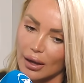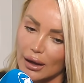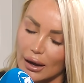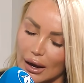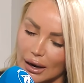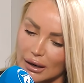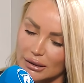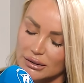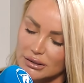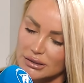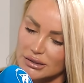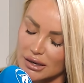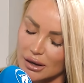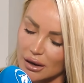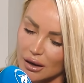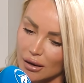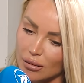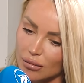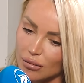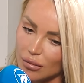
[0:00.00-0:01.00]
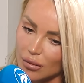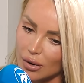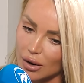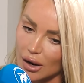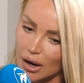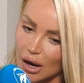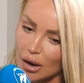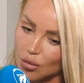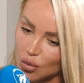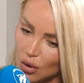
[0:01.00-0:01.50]
and um,
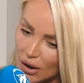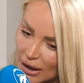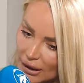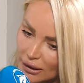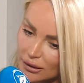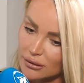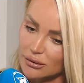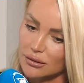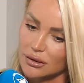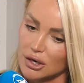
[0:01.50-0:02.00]
I'm working,